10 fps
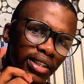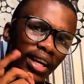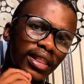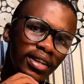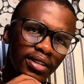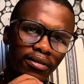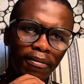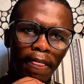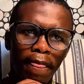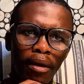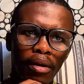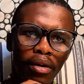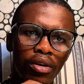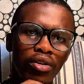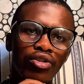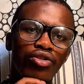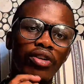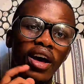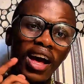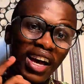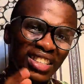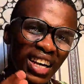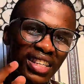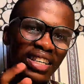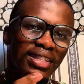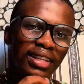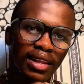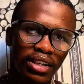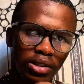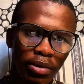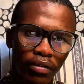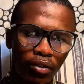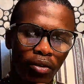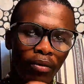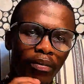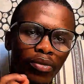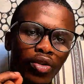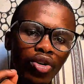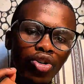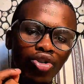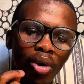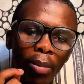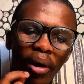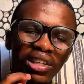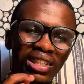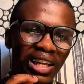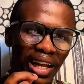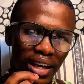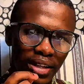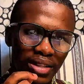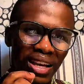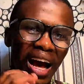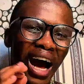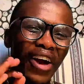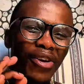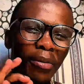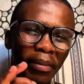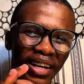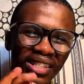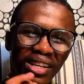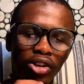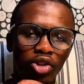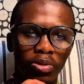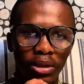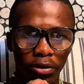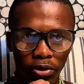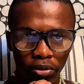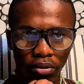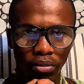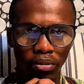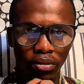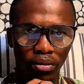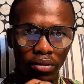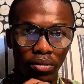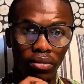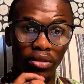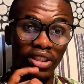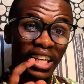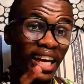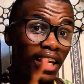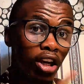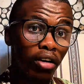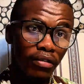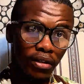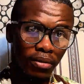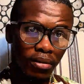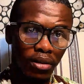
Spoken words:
get this, as I did say this before, your past clients are your best salespeople. Take care of them.